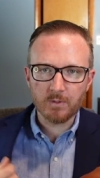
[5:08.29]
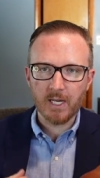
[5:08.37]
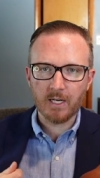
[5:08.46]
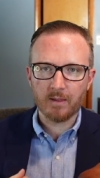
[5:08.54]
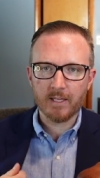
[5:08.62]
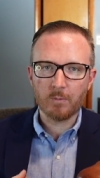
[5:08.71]

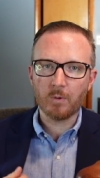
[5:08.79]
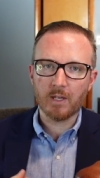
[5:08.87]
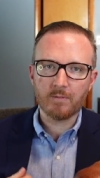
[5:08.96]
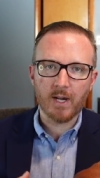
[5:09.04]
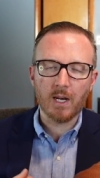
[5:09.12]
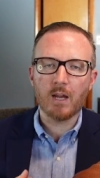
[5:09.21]
kind of like what
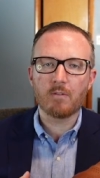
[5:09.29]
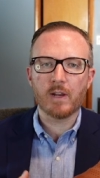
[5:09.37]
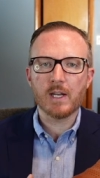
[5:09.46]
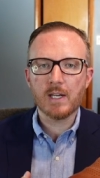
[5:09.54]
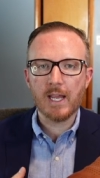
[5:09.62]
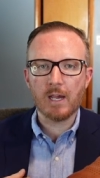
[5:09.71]
I've got on
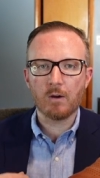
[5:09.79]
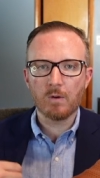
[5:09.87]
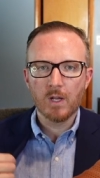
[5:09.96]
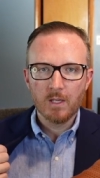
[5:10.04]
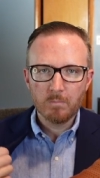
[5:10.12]
right now,